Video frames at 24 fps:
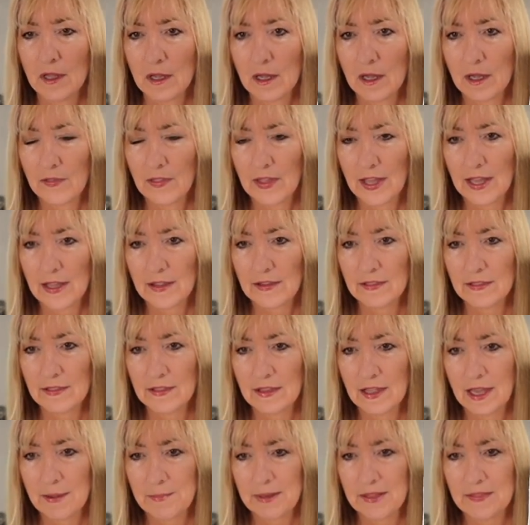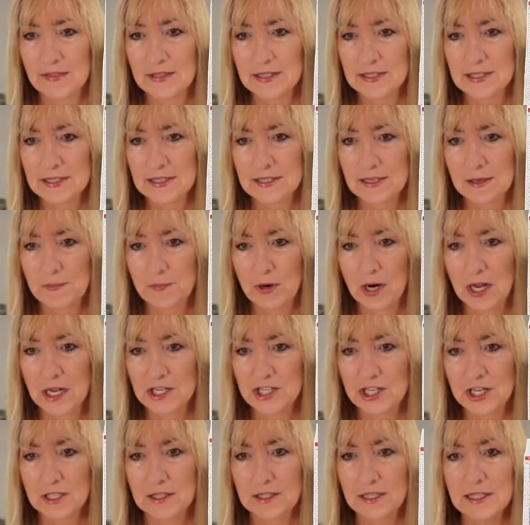that, I mean, this is a
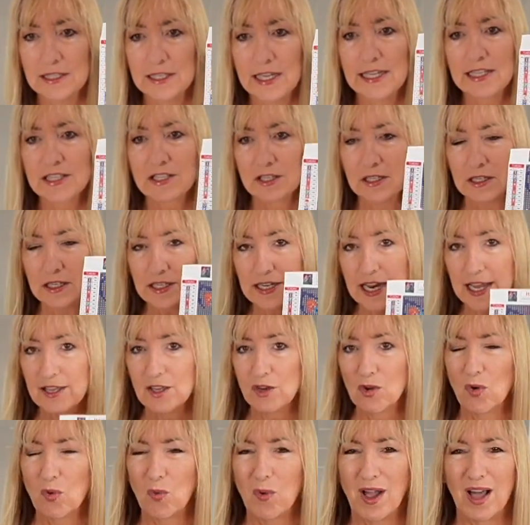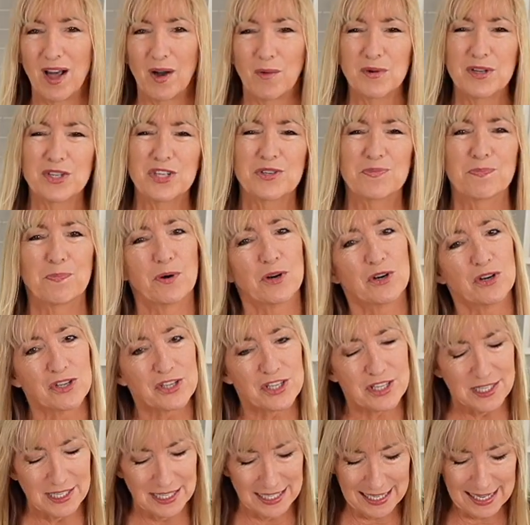project, it's going to take you a while, which
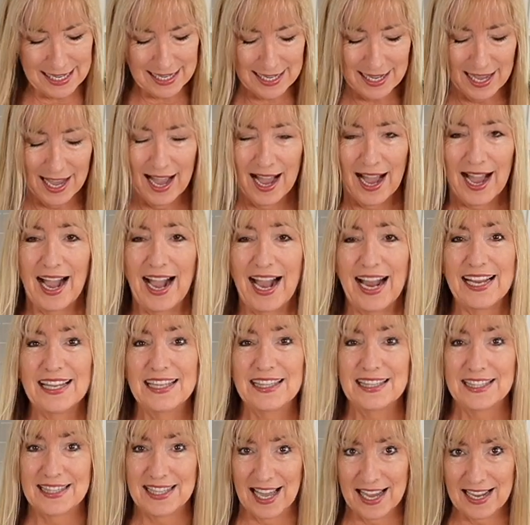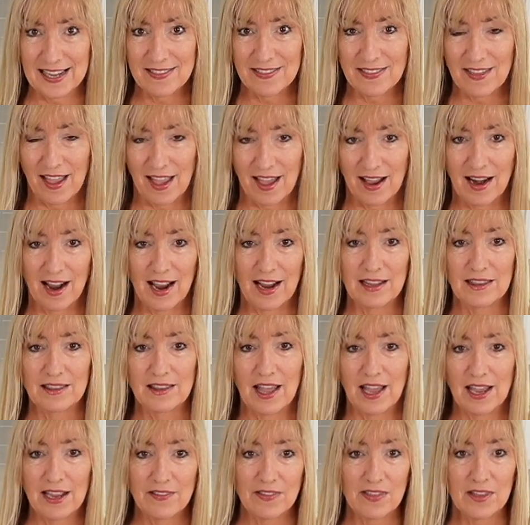personally, I like that. I
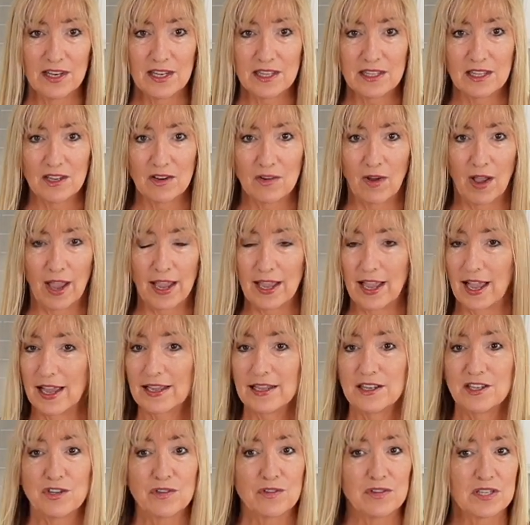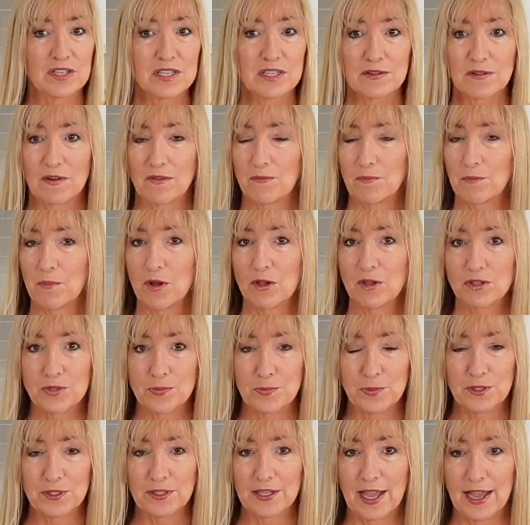like that I can do this
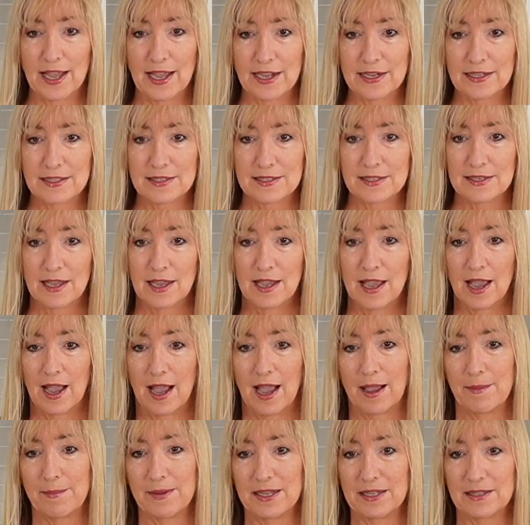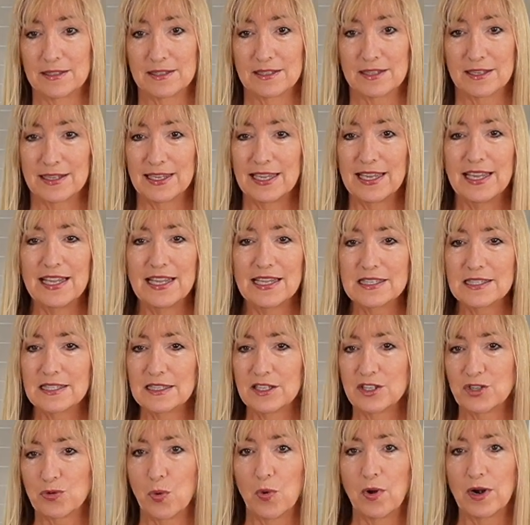multiple nights. I mean, it's easily
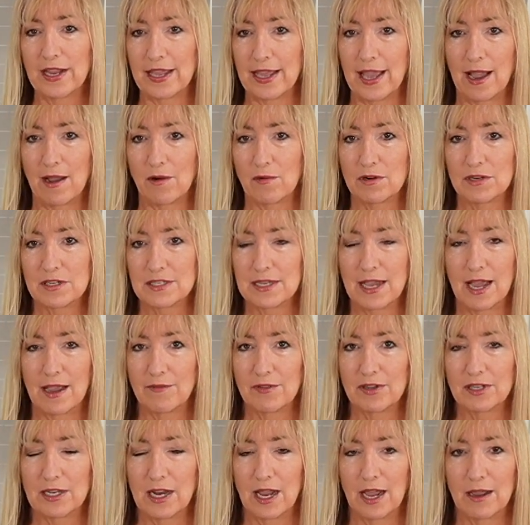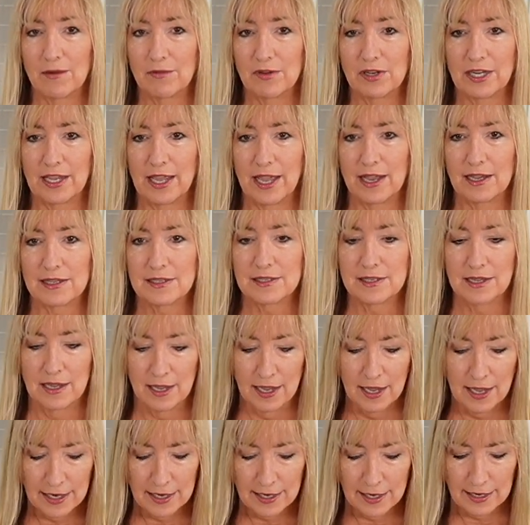20 hours, I would guess.
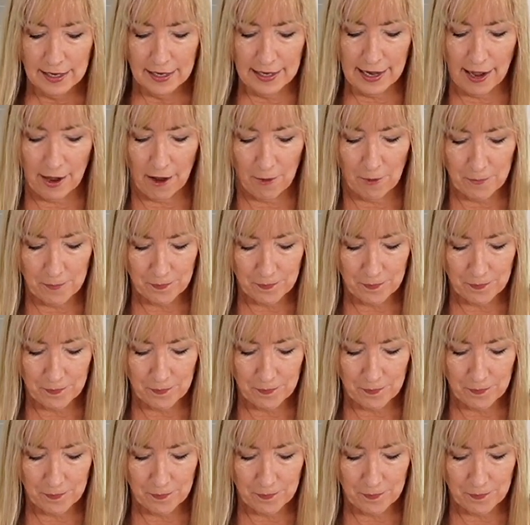Now,